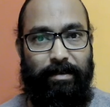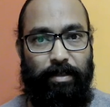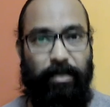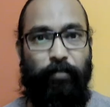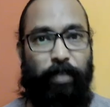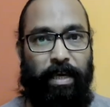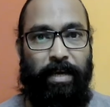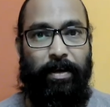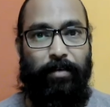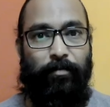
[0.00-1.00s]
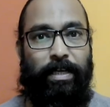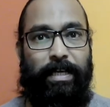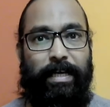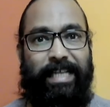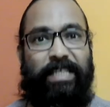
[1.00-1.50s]
The way
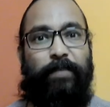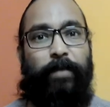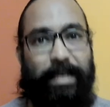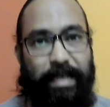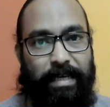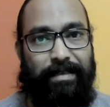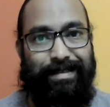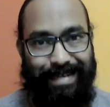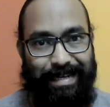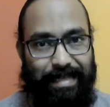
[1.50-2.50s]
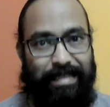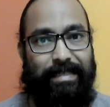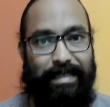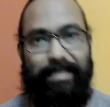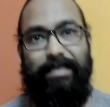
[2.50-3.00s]
we experience
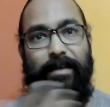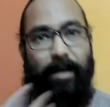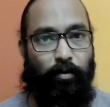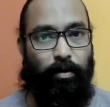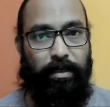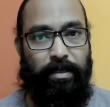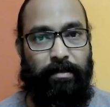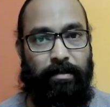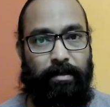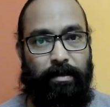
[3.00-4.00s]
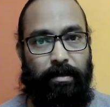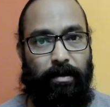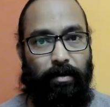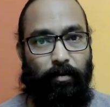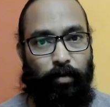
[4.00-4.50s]
tendencies around us,
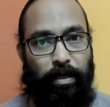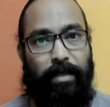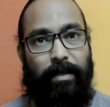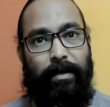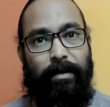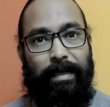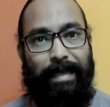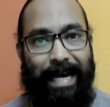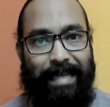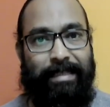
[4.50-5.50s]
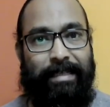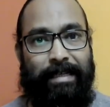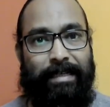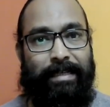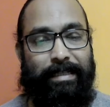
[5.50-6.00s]
we
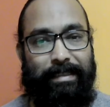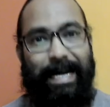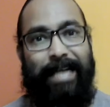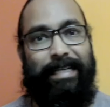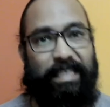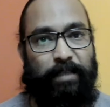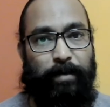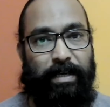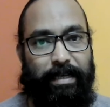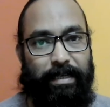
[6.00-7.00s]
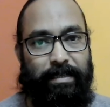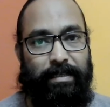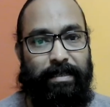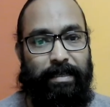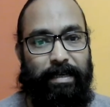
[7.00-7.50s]
gather that
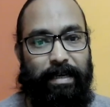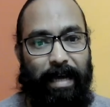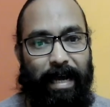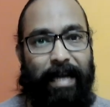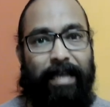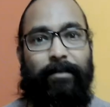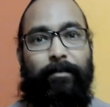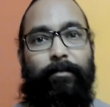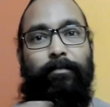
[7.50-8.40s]
experience and